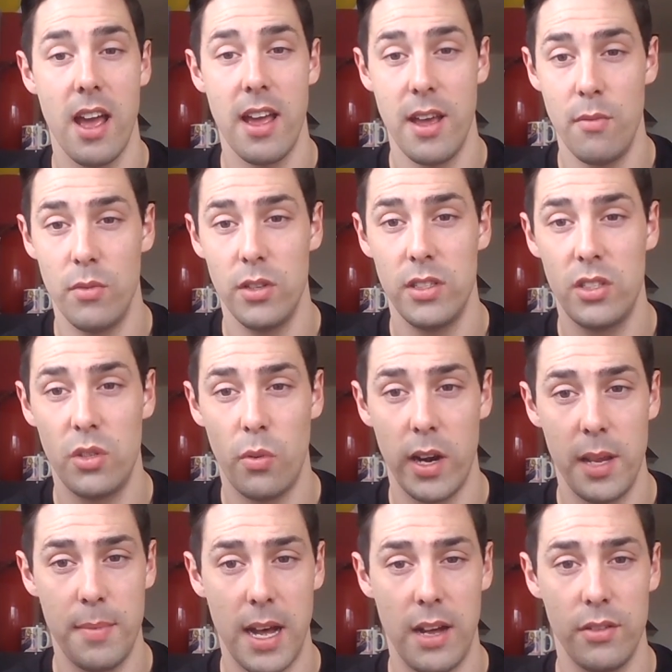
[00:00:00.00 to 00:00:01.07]
It was
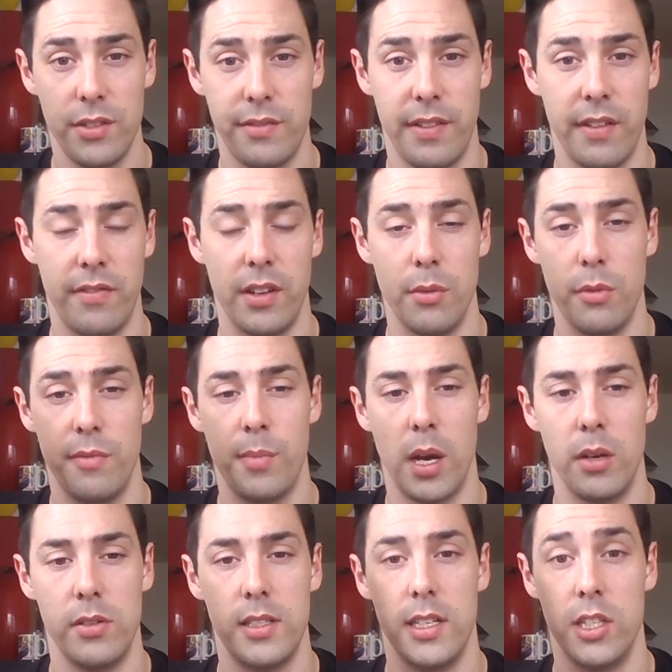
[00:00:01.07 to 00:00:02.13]
£20.50 with
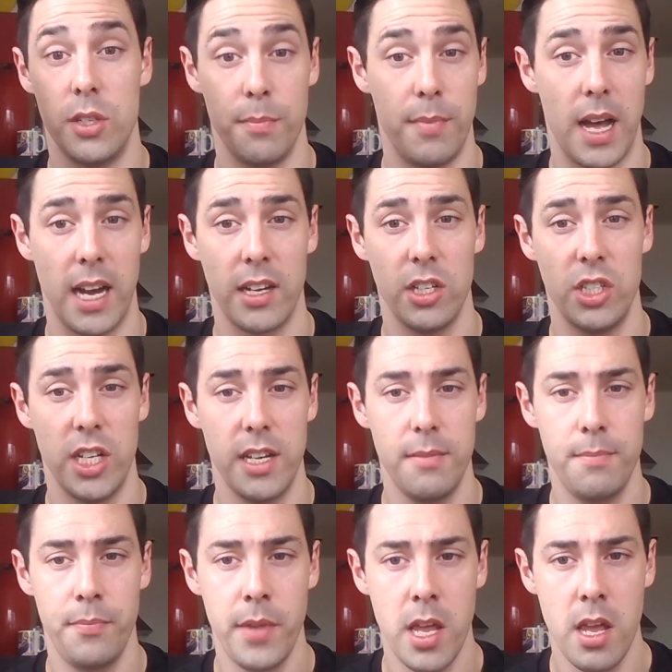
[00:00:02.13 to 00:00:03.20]
postage and packaging,
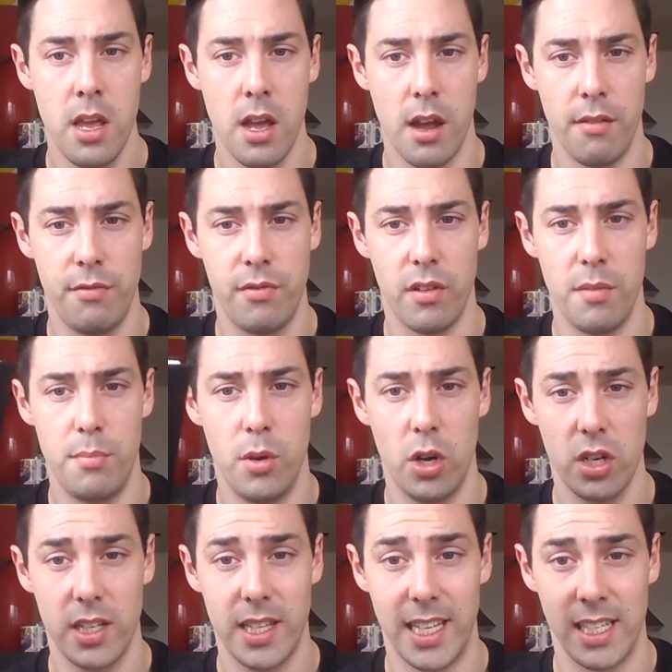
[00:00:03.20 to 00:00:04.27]
and for a
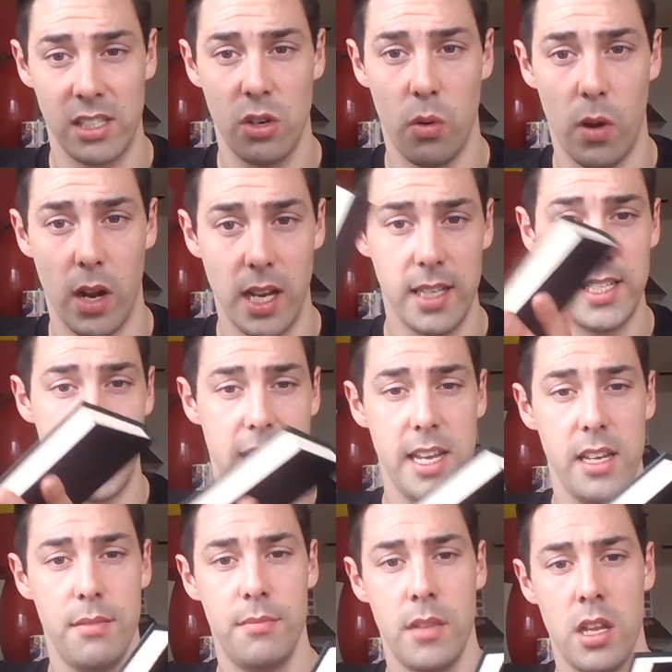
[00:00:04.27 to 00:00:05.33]
book this
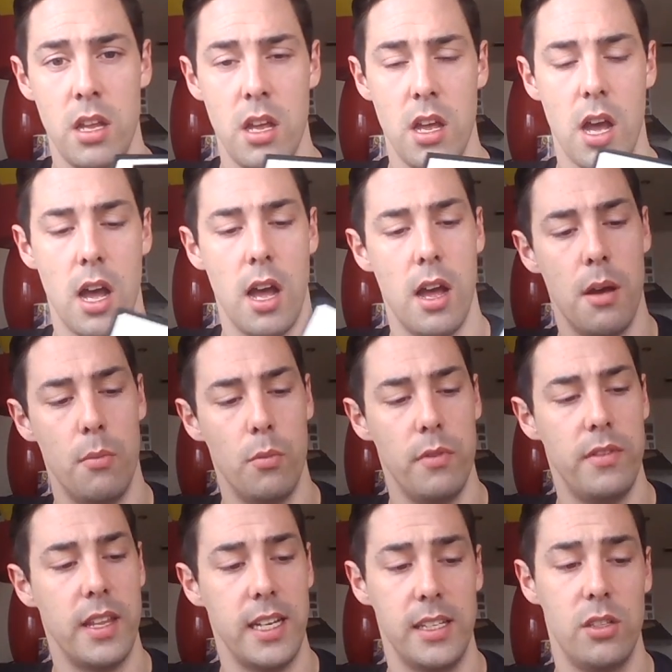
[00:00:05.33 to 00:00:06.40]
quality,
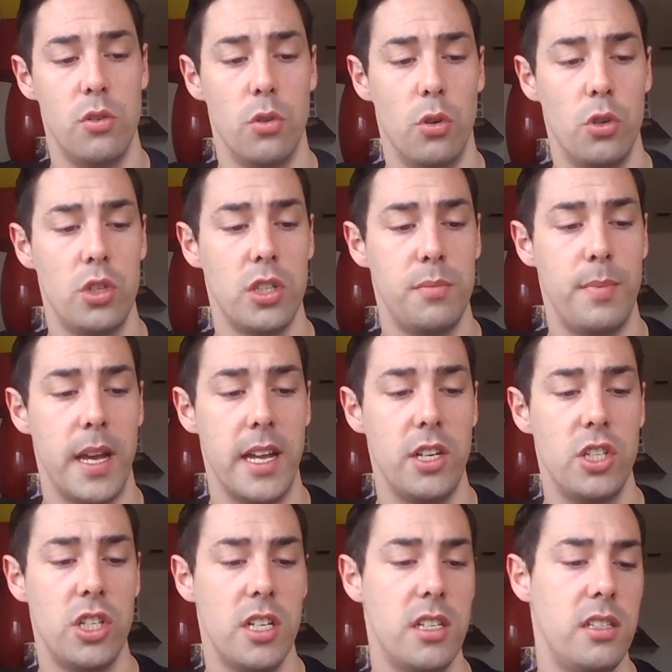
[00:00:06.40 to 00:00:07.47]
with these gorgeous
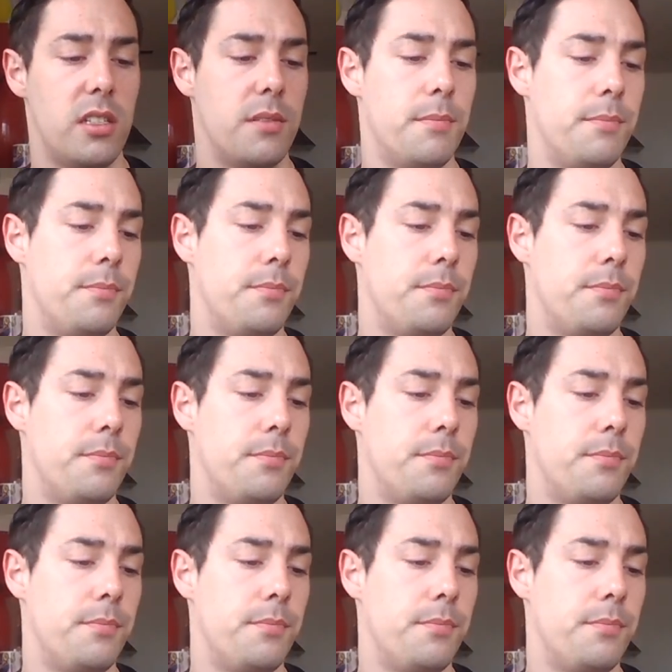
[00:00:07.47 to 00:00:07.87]
pictures,